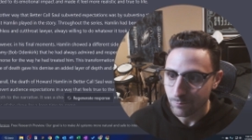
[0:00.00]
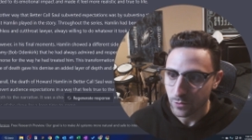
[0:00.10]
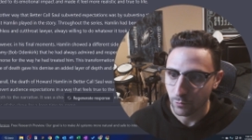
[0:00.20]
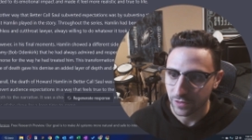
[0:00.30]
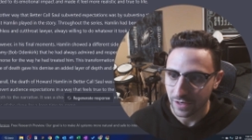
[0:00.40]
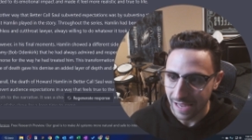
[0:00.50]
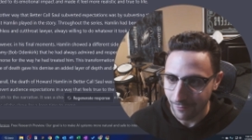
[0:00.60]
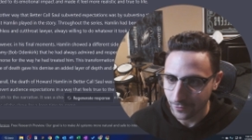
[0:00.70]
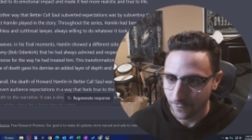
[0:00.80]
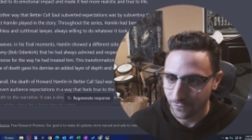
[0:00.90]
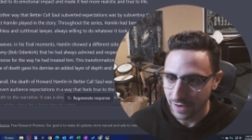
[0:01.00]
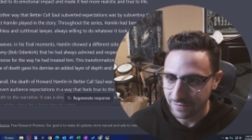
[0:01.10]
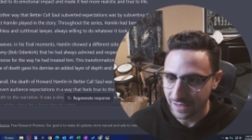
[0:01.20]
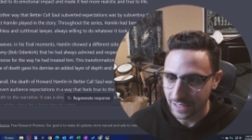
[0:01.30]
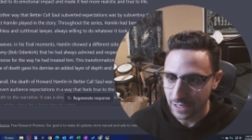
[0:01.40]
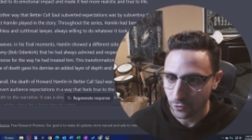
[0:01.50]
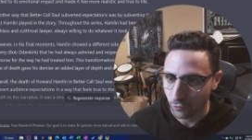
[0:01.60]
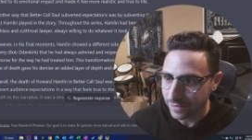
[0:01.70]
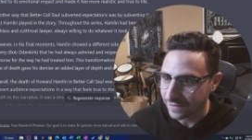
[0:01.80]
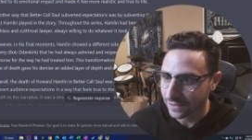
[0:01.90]
with the character facing
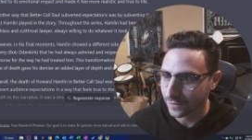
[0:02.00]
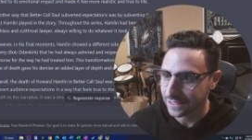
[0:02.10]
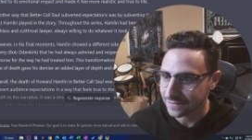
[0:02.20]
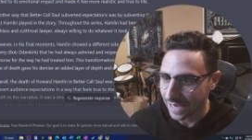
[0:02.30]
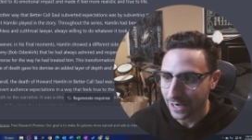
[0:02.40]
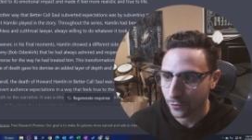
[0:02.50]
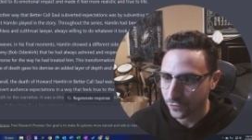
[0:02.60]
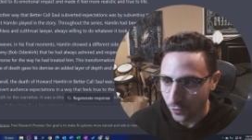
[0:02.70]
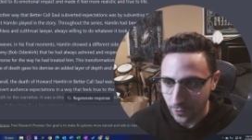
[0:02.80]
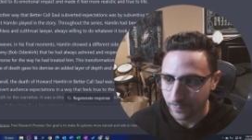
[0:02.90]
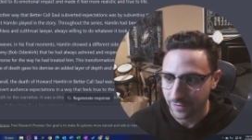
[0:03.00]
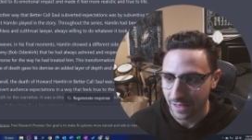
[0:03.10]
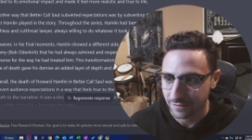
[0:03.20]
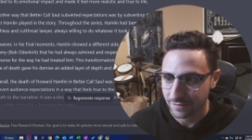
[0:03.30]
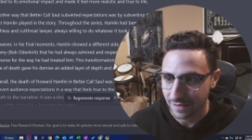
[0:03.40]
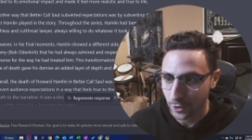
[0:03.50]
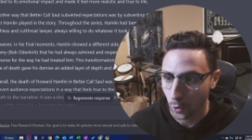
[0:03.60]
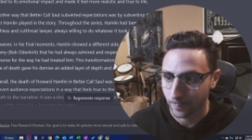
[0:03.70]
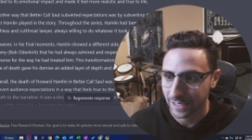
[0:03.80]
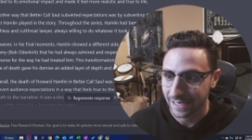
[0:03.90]
increasingly dire circumstances and
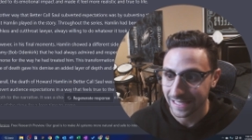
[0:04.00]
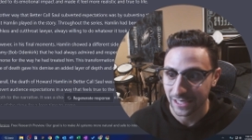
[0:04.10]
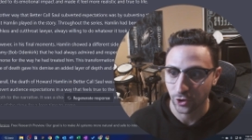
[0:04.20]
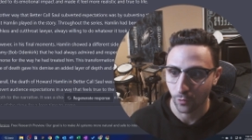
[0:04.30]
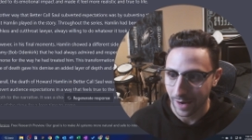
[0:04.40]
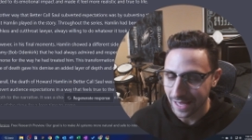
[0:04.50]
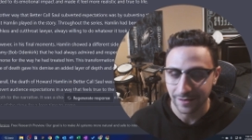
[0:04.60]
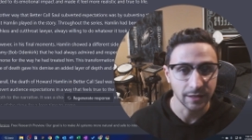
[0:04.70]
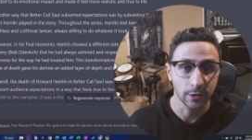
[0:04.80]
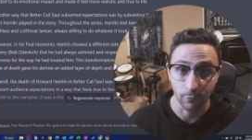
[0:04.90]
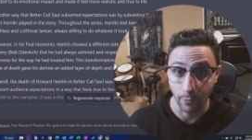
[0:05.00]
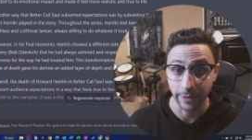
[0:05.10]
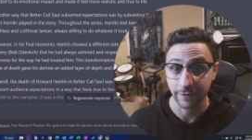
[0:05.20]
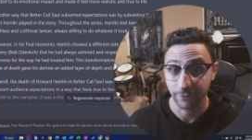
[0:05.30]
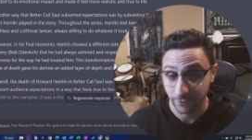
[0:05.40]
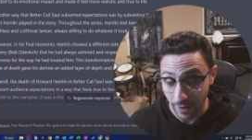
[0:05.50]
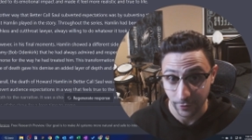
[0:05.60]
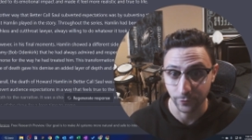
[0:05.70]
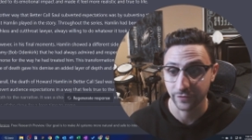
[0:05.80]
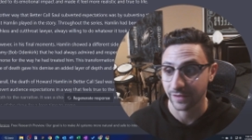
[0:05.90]
culminating in a grand, heroic
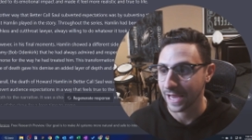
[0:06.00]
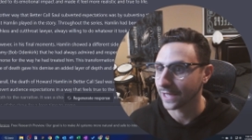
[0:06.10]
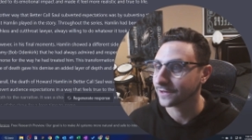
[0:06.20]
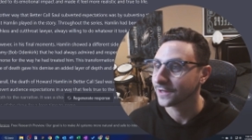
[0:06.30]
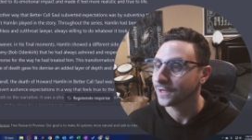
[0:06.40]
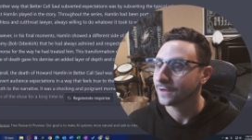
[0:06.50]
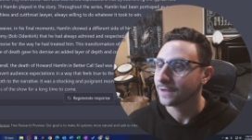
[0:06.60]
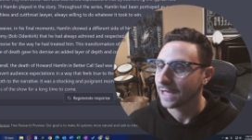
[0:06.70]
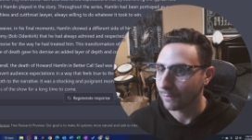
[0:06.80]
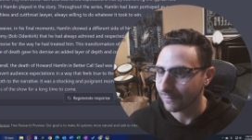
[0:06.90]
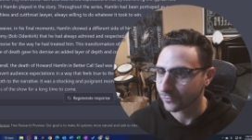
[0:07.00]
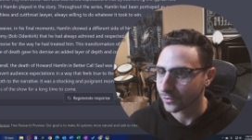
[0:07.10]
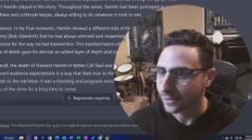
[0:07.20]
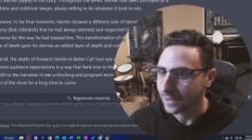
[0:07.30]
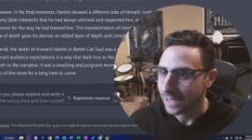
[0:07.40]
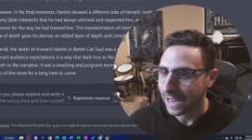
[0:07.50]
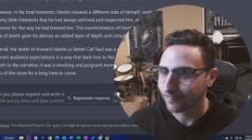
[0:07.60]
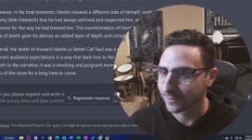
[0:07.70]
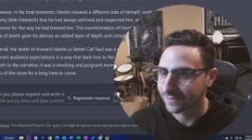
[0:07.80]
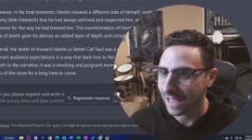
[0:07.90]
final stand. However,
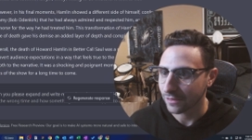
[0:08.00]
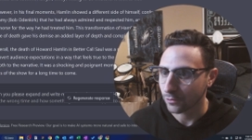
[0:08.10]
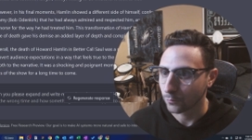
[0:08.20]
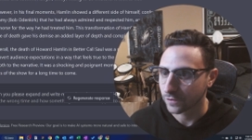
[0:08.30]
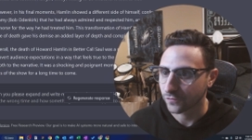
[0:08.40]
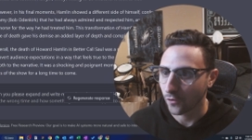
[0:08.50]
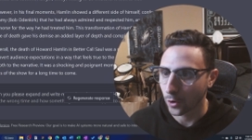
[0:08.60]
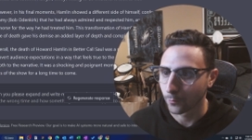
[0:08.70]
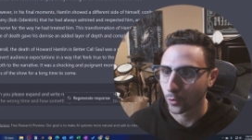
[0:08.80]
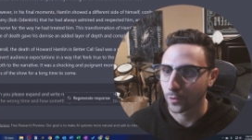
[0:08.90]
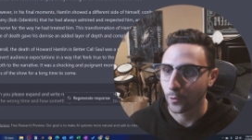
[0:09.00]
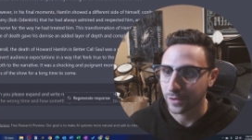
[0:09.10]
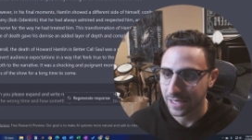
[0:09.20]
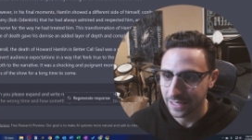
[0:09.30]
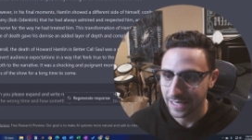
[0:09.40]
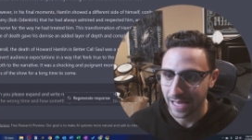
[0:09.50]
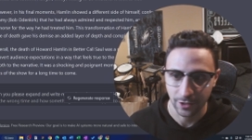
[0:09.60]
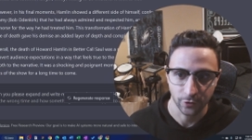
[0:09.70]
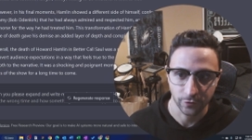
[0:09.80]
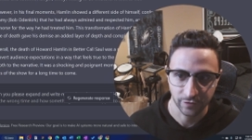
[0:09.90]
Hamlin's death was far more low-key and
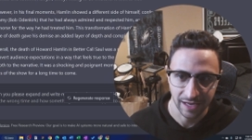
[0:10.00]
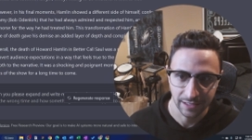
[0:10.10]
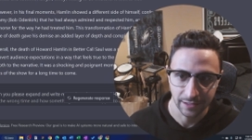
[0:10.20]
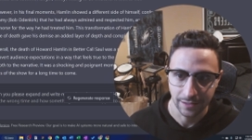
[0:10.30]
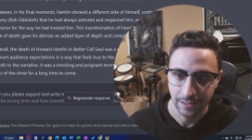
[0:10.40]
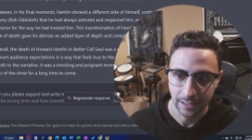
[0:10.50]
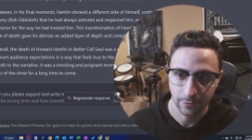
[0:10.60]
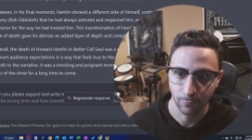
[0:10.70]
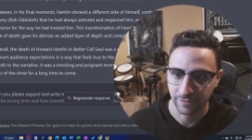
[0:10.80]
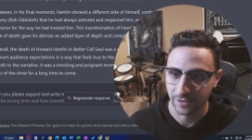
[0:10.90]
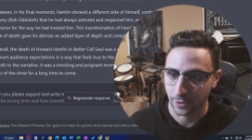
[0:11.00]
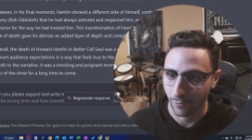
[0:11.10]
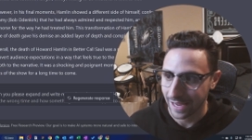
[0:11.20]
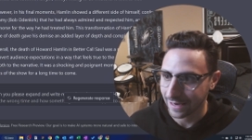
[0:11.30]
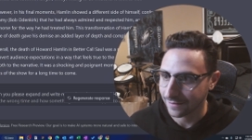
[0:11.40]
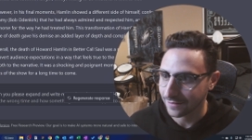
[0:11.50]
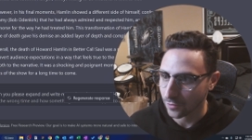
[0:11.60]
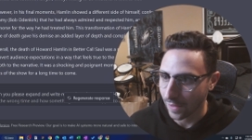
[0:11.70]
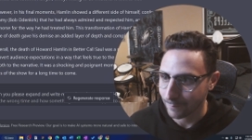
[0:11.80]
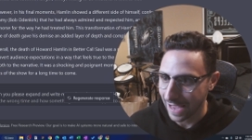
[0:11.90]
understated. It wasn't a grand,
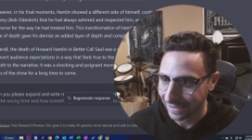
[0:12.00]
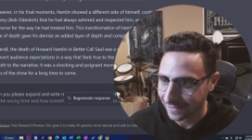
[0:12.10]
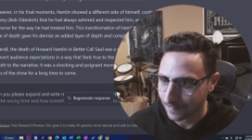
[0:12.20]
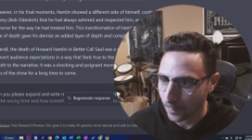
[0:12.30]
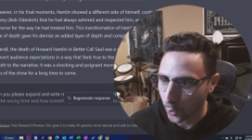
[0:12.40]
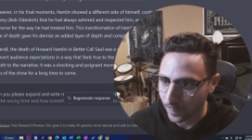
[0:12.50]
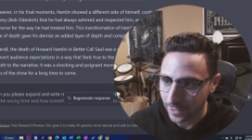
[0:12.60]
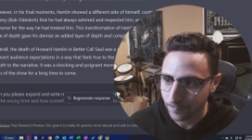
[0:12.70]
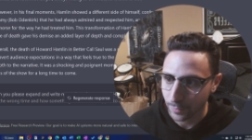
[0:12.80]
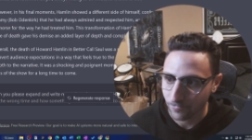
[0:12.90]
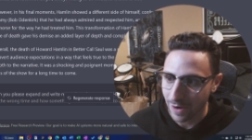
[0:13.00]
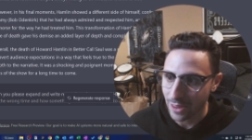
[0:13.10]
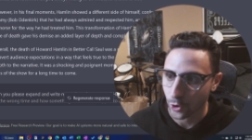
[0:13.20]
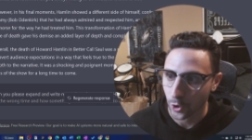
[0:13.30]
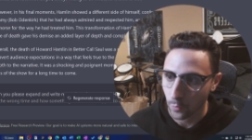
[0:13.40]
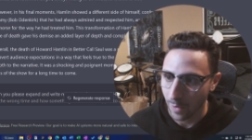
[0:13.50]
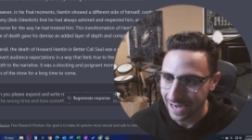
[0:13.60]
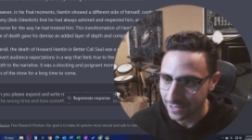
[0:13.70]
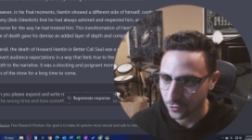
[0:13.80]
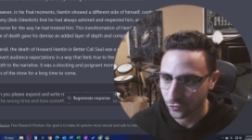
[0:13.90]
climactic moment, but rather a
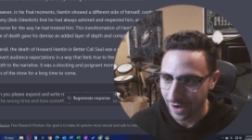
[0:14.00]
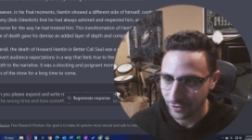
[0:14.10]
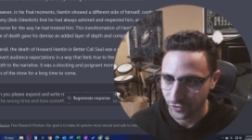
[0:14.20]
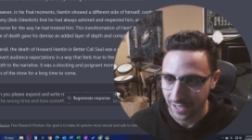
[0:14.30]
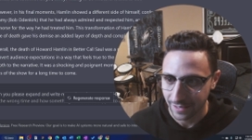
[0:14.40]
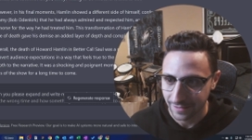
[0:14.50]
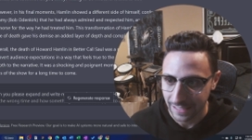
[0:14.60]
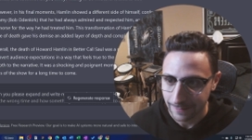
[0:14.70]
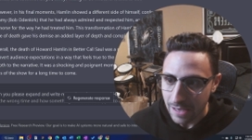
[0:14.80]
quiet and tragic ending.